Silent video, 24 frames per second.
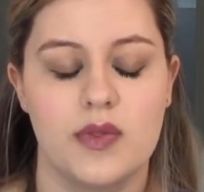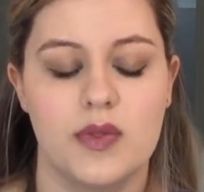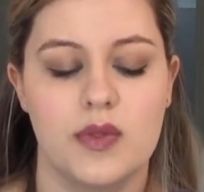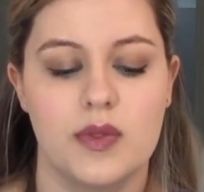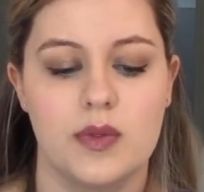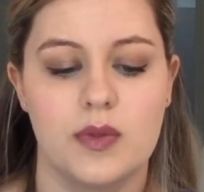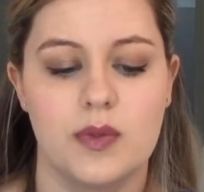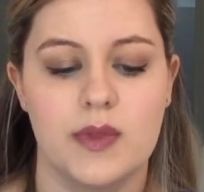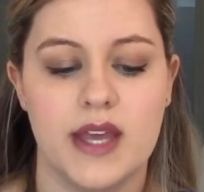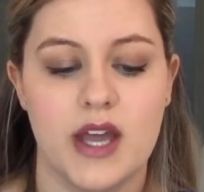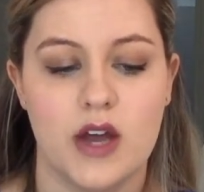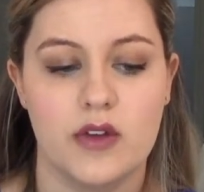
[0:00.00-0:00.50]

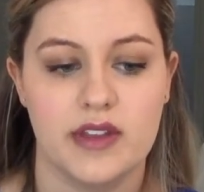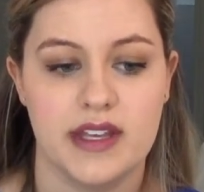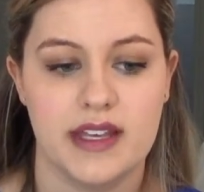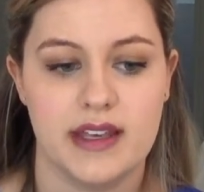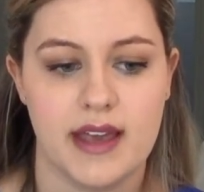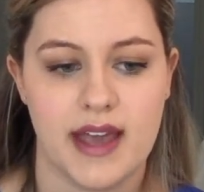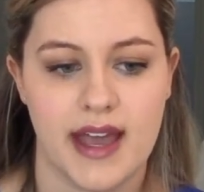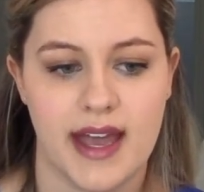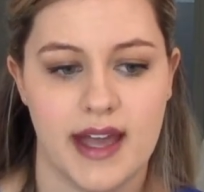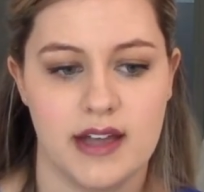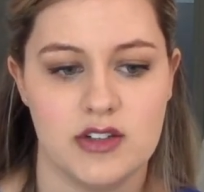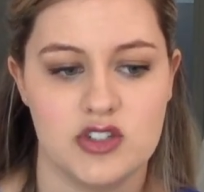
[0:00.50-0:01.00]
The only
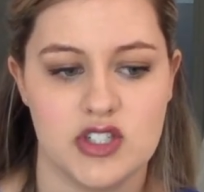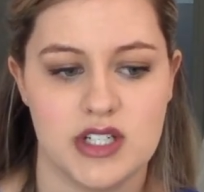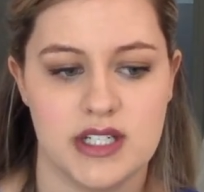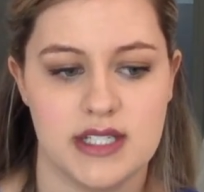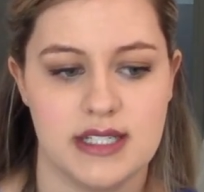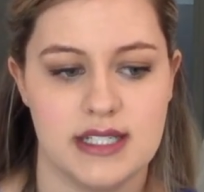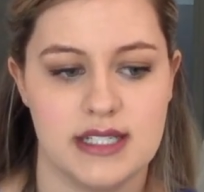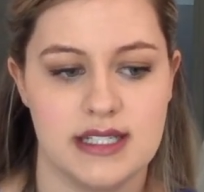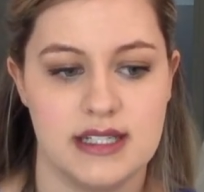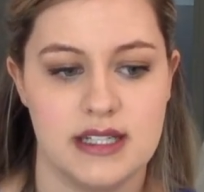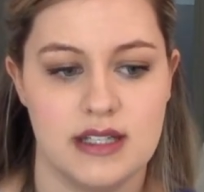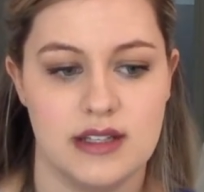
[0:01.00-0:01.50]
catch is
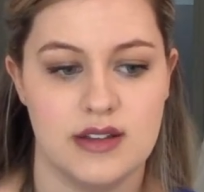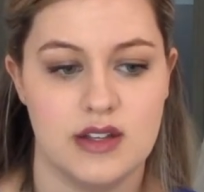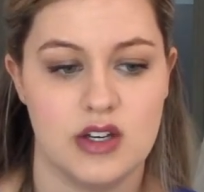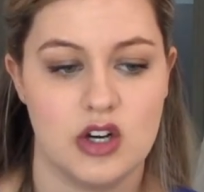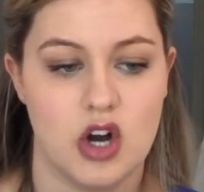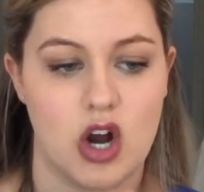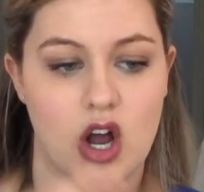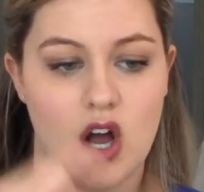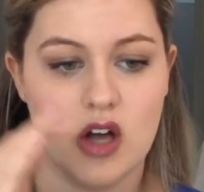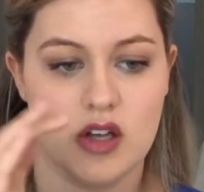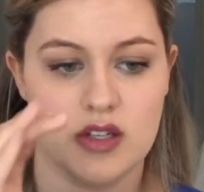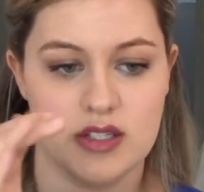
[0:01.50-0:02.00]
that
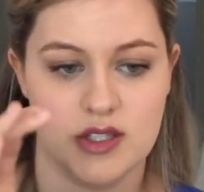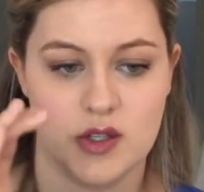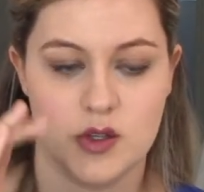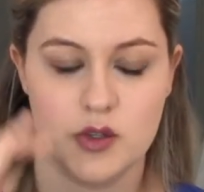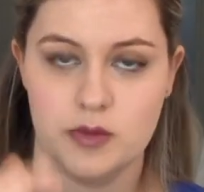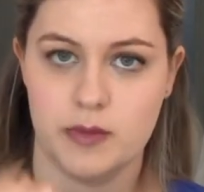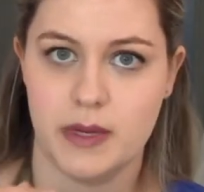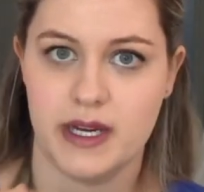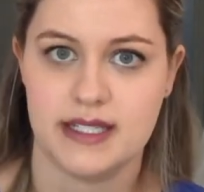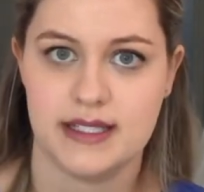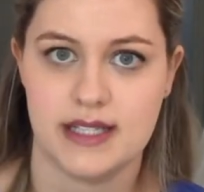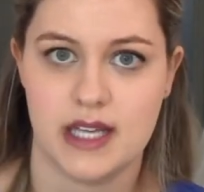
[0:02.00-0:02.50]
they're all sold
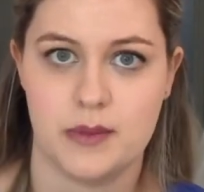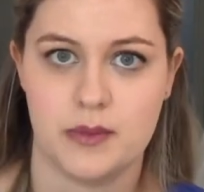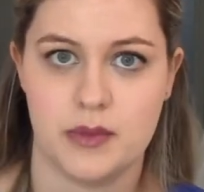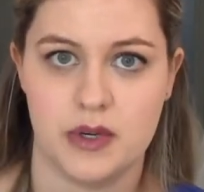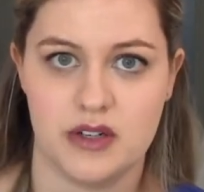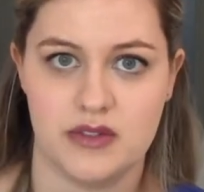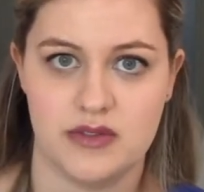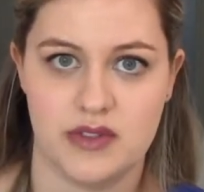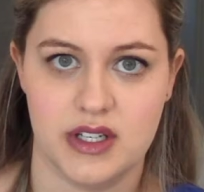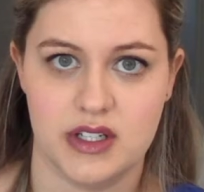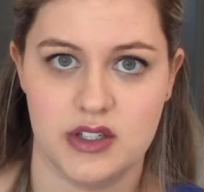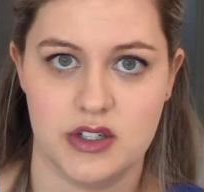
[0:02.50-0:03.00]
by
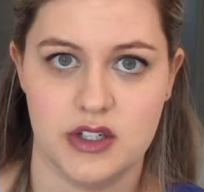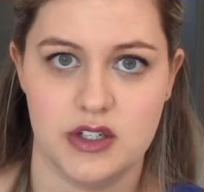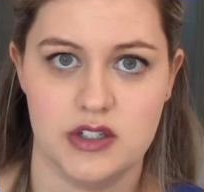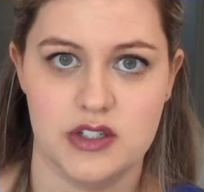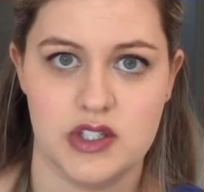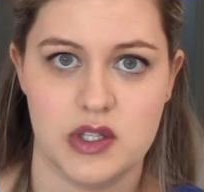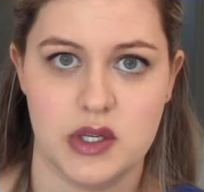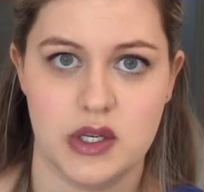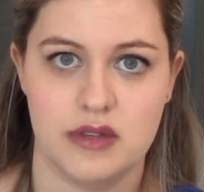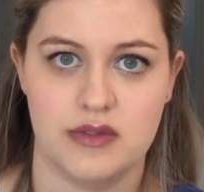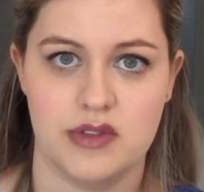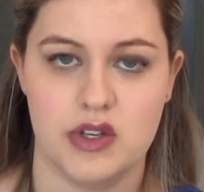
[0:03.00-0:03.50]
separate vendors,
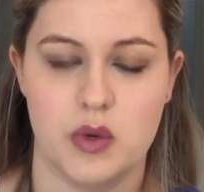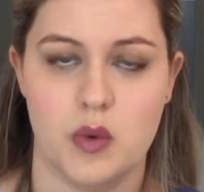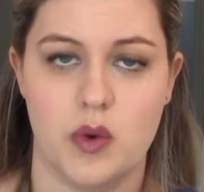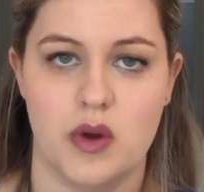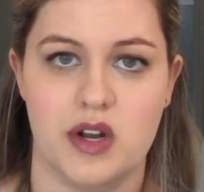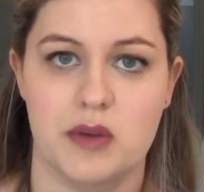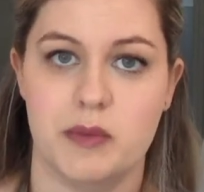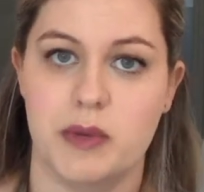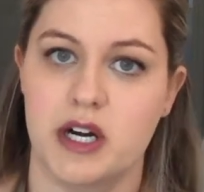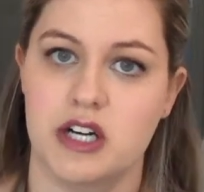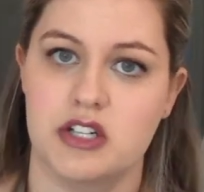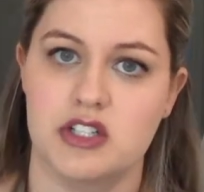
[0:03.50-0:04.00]
so if you
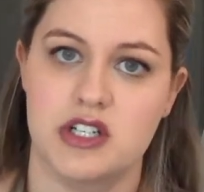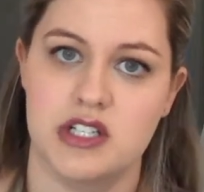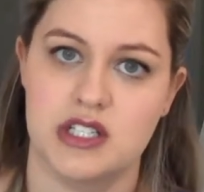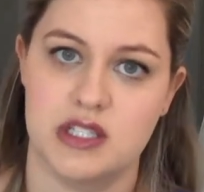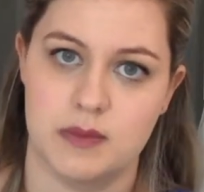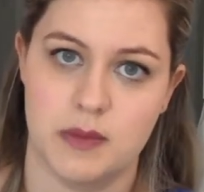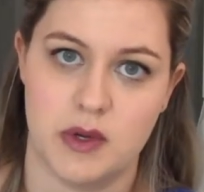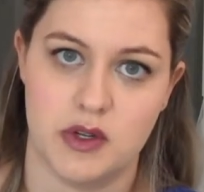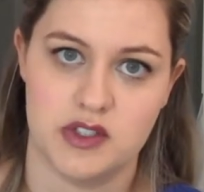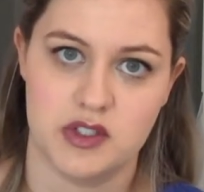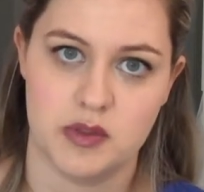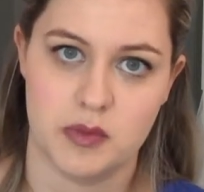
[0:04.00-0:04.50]
want to purchase
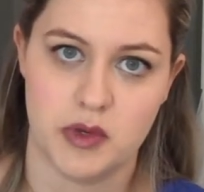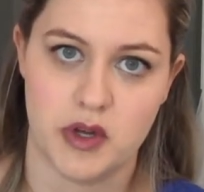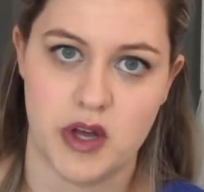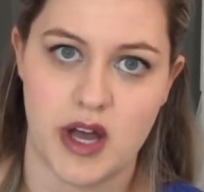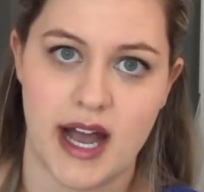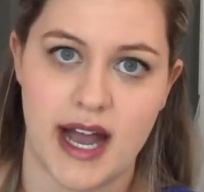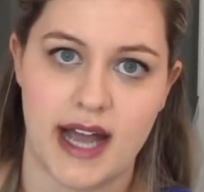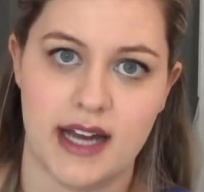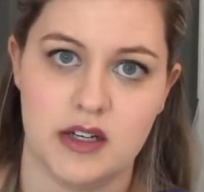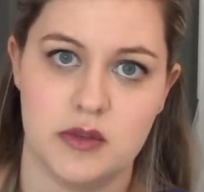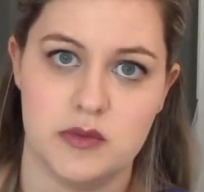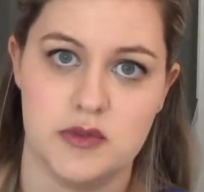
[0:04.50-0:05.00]
multiple
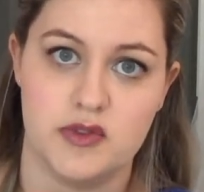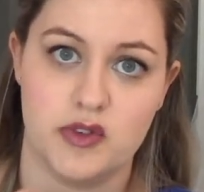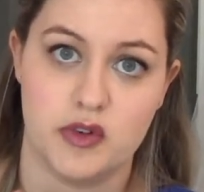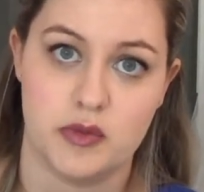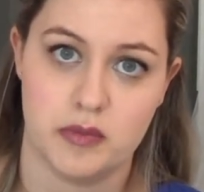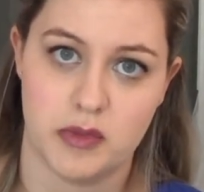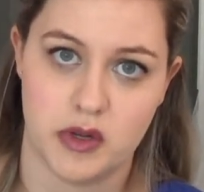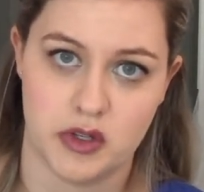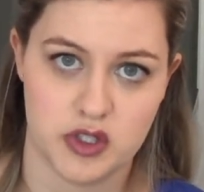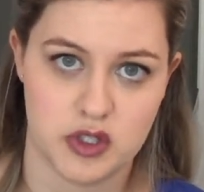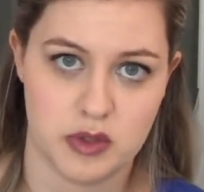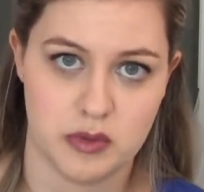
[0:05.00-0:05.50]
items from
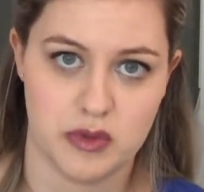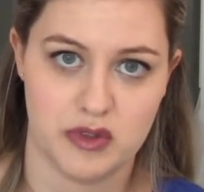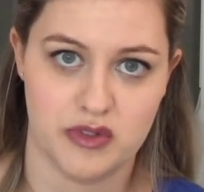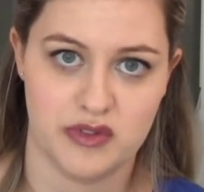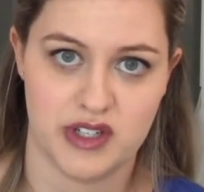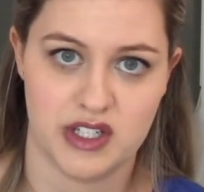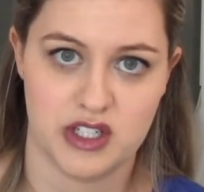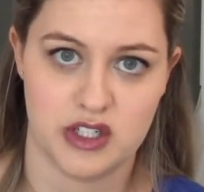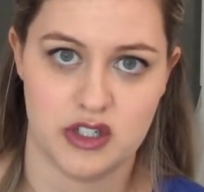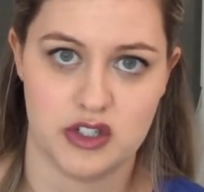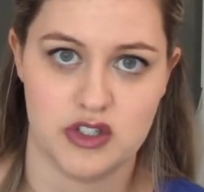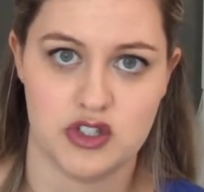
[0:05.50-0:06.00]
multiple
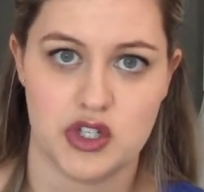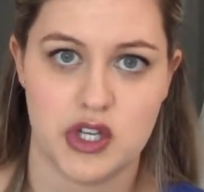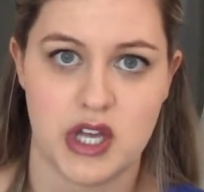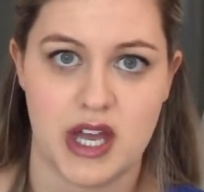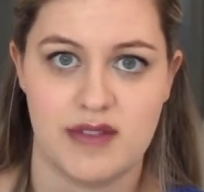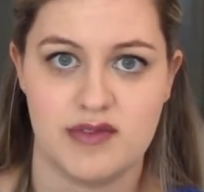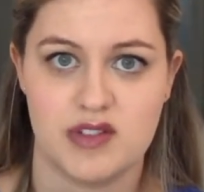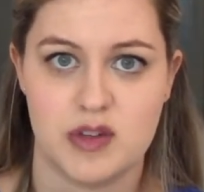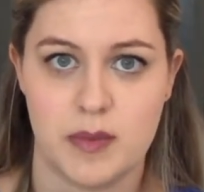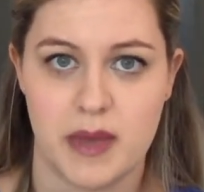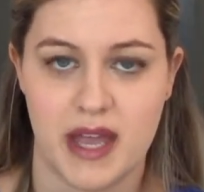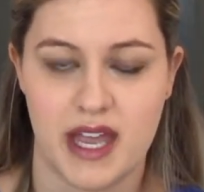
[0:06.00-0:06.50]
vendors, you have
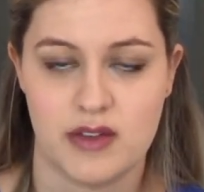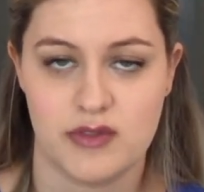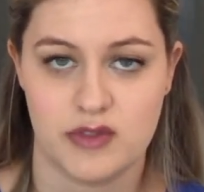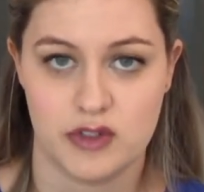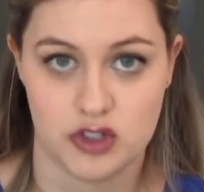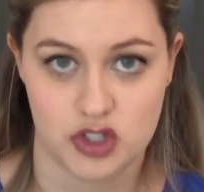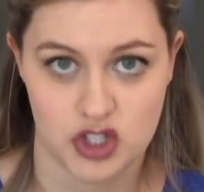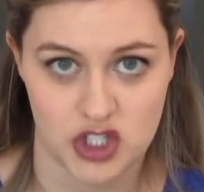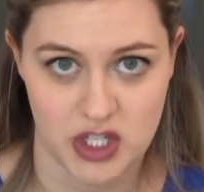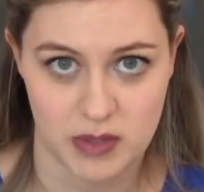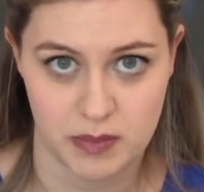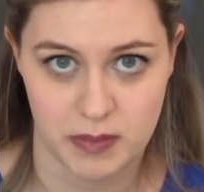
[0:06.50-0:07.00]
to pay for
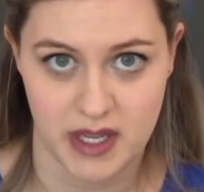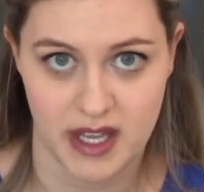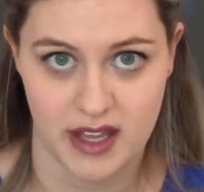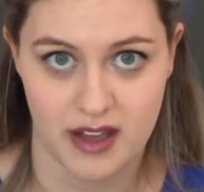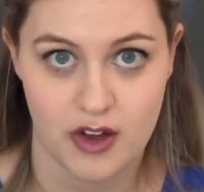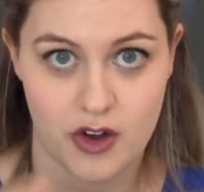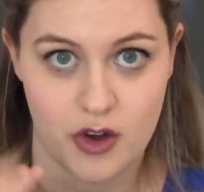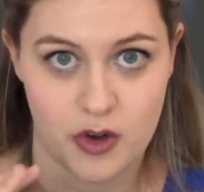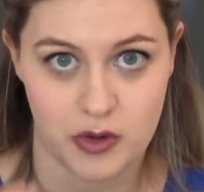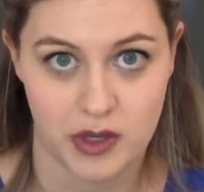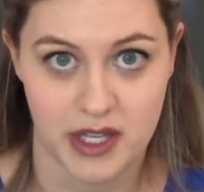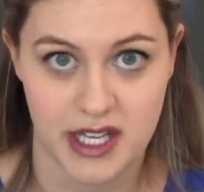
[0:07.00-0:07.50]
shipping
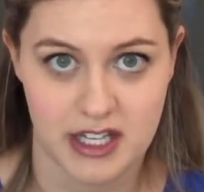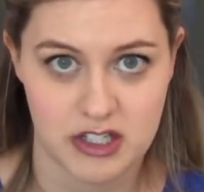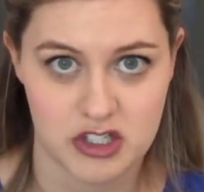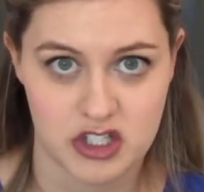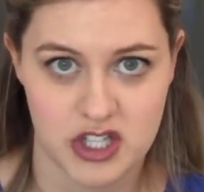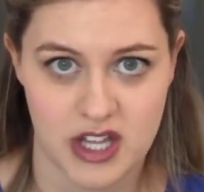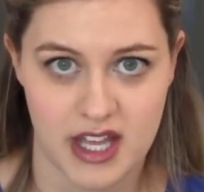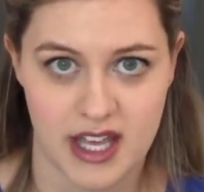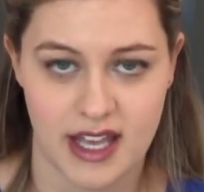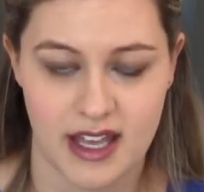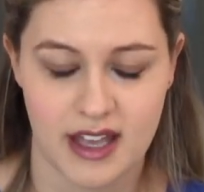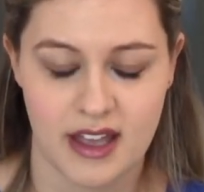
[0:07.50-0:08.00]
on each
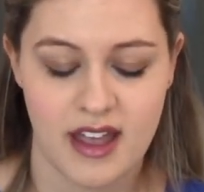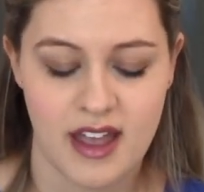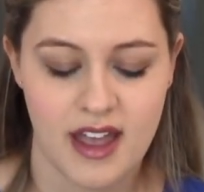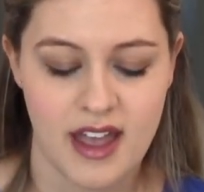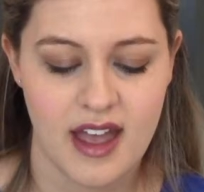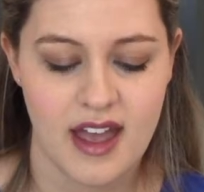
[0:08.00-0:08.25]
thing.